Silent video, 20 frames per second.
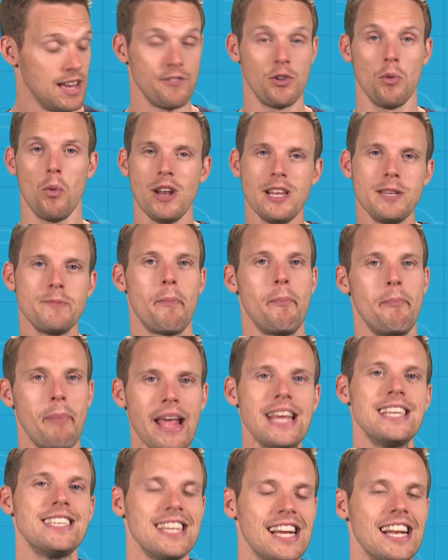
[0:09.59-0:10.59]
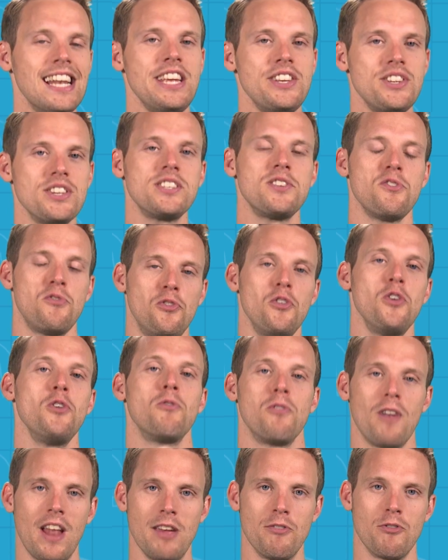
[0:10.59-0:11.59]
For what is basically just a
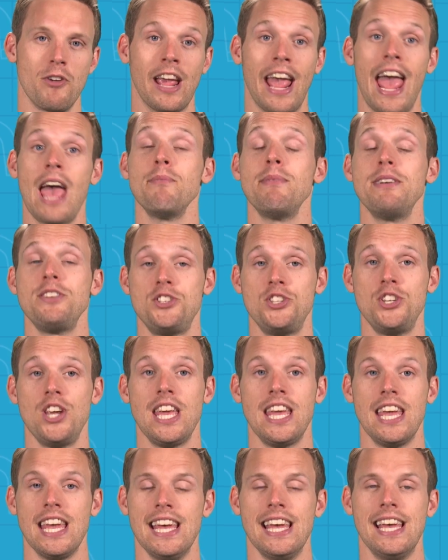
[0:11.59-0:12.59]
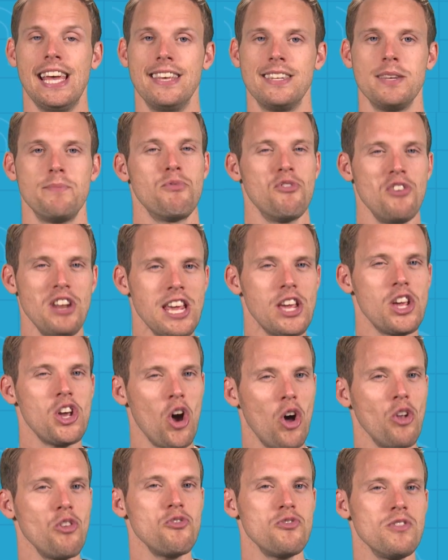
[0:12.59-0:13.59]
food flavouring, MSG is a pretty
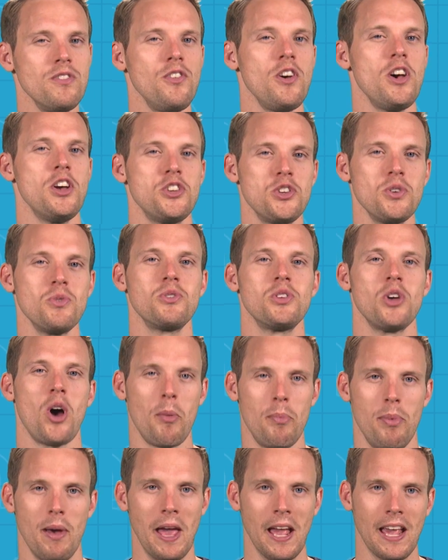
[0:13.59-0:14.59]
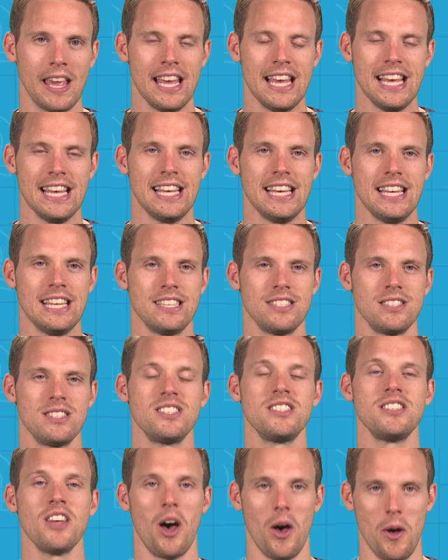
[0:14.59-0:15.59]
controversial topic.
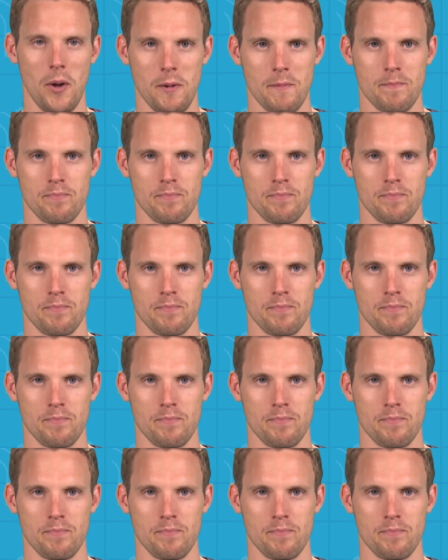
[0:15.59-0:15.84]
So,